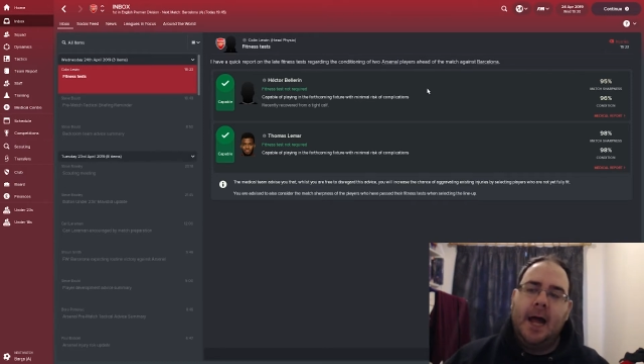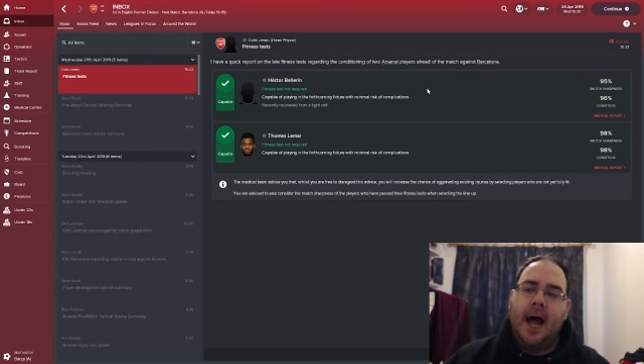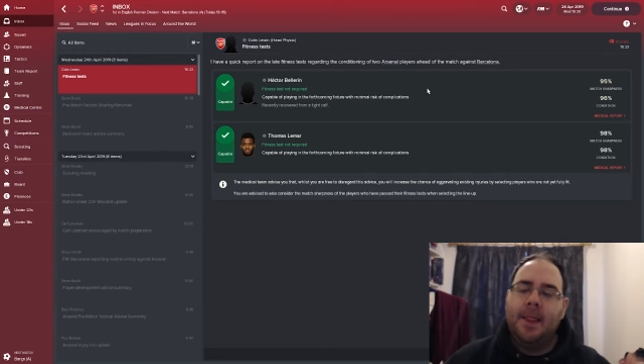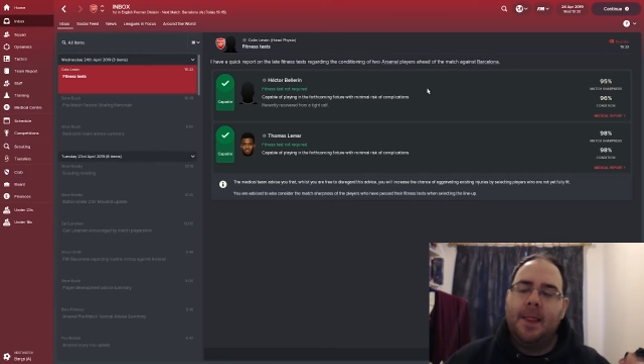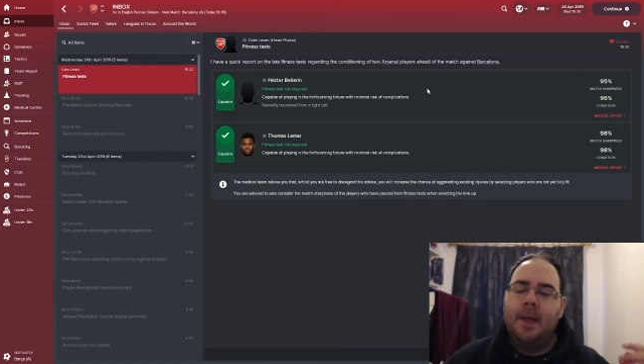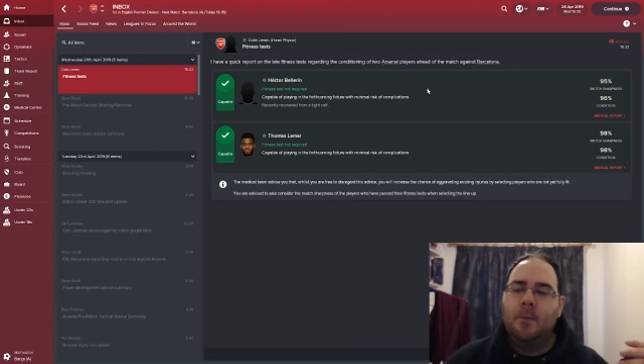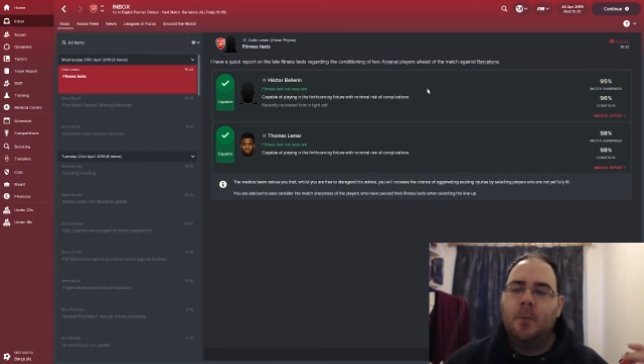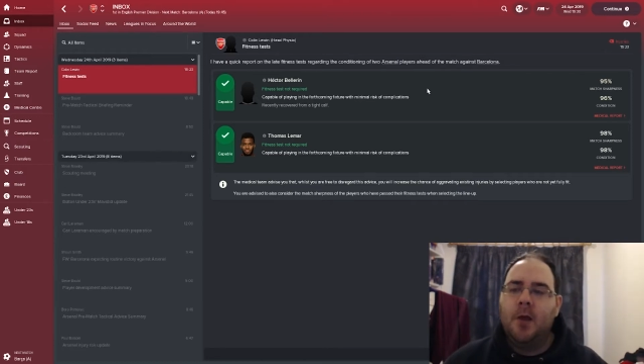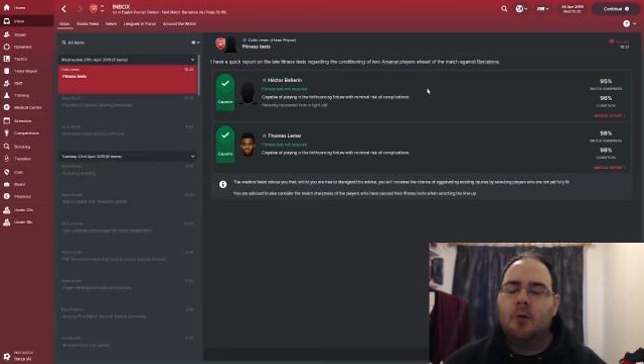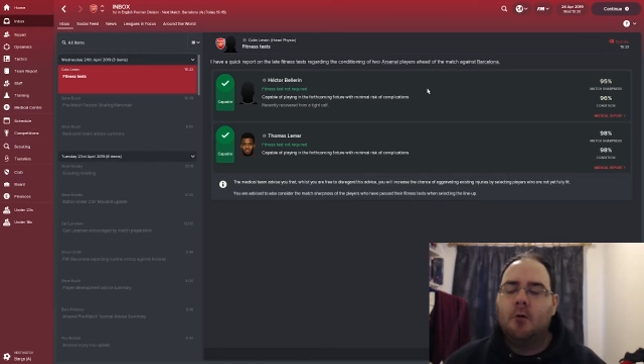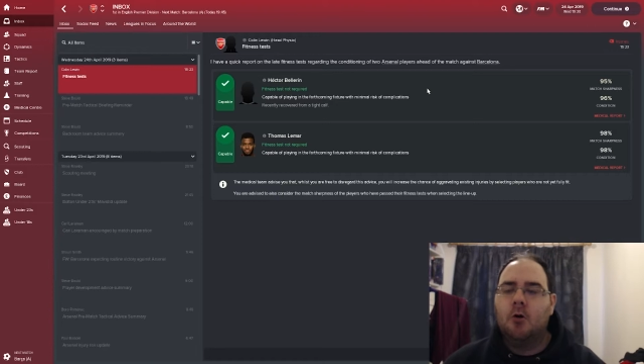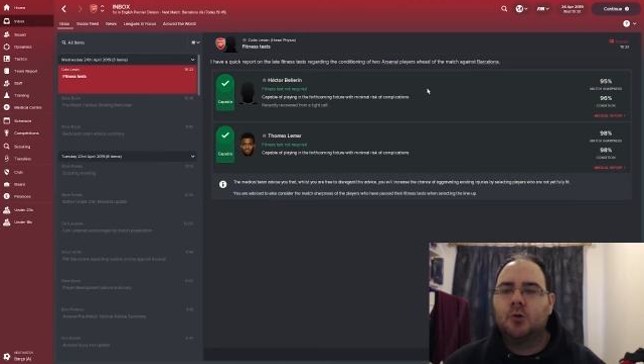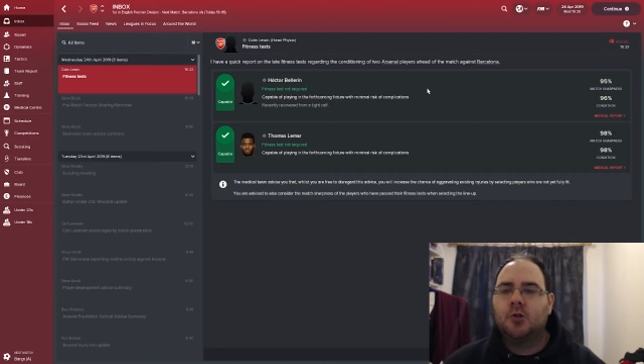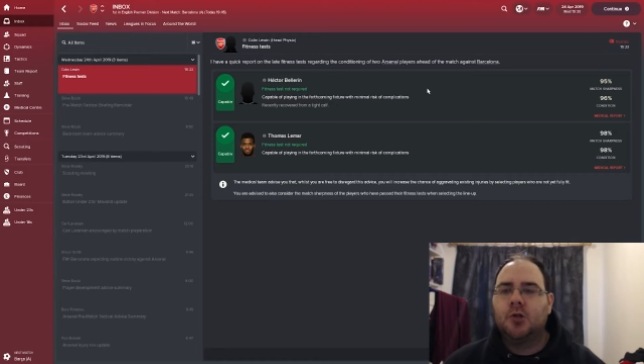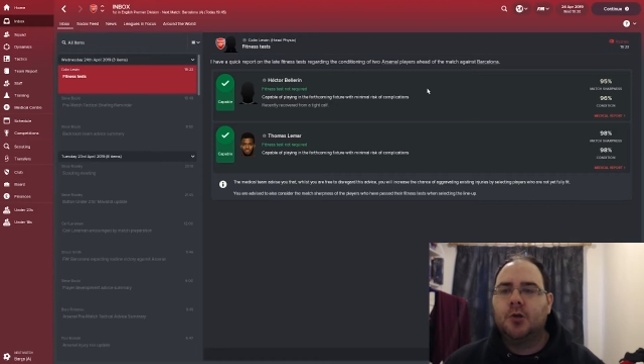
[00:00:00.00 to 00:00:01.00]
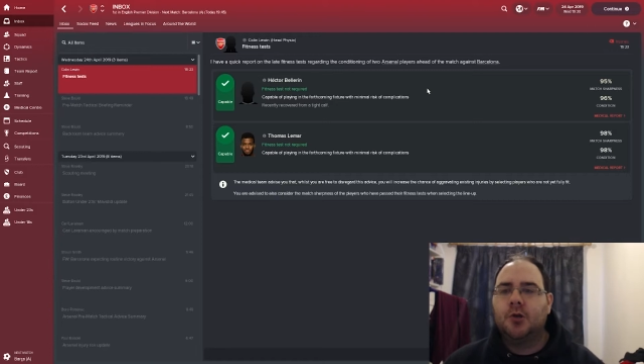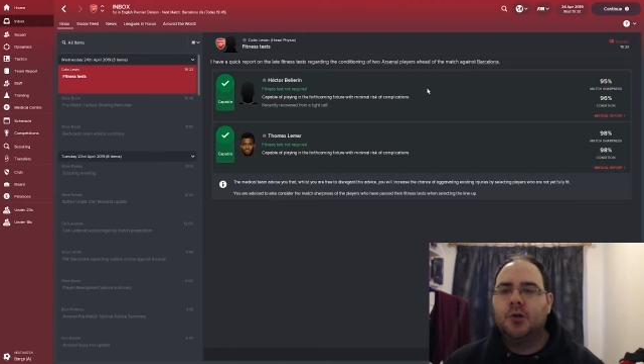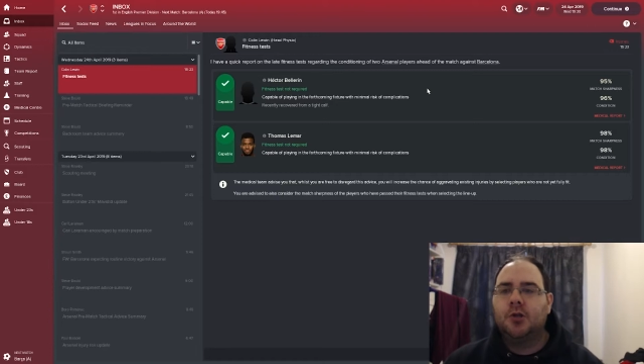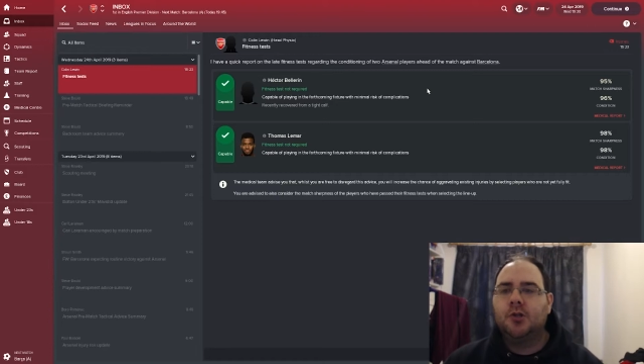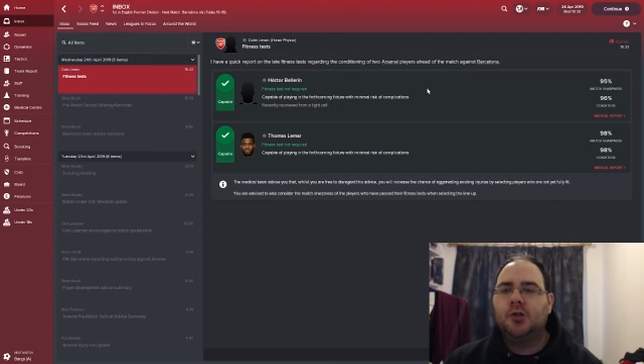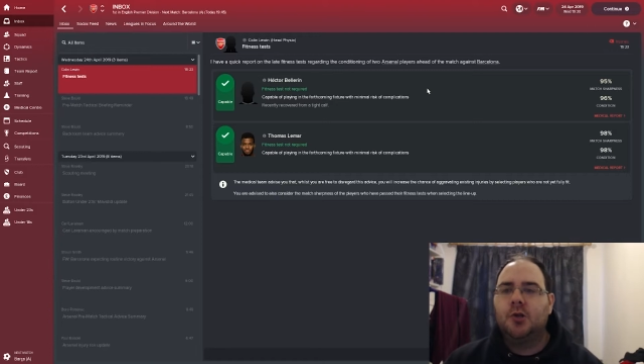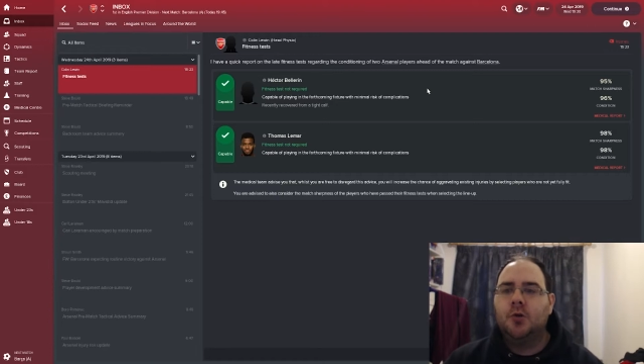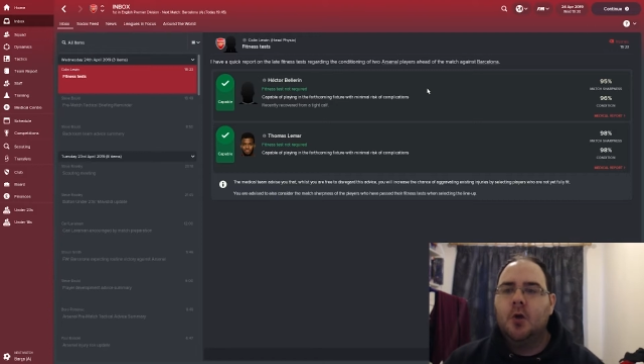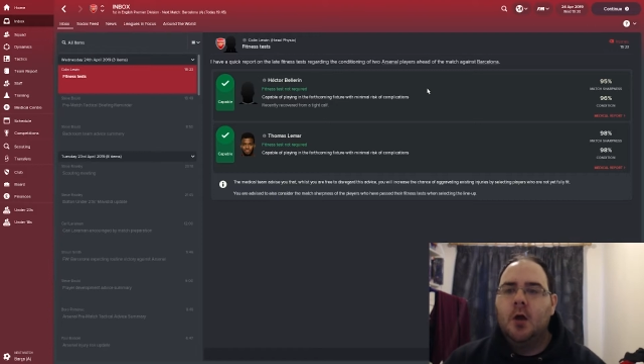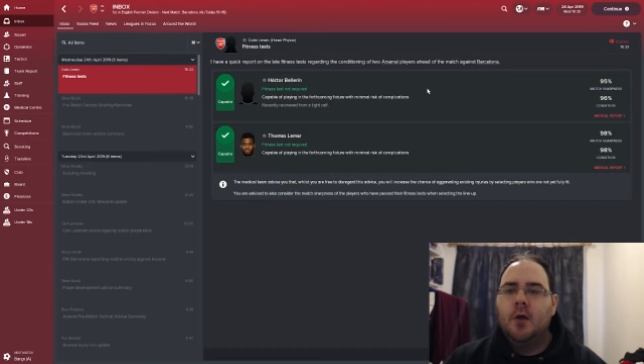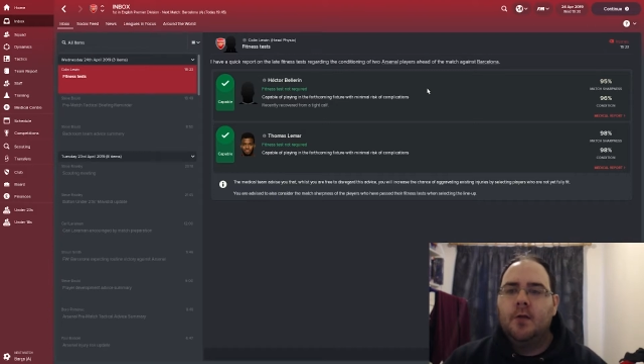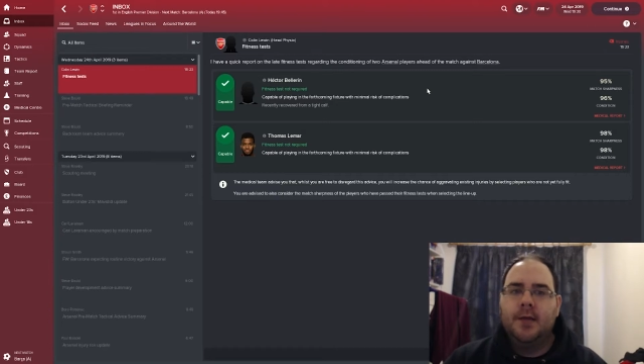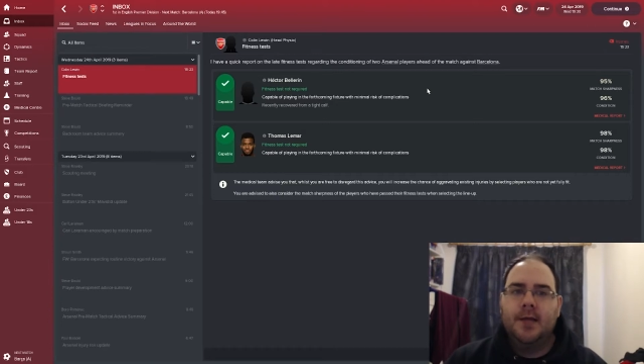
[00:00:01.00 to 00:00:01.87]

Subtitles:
and then we are also going to do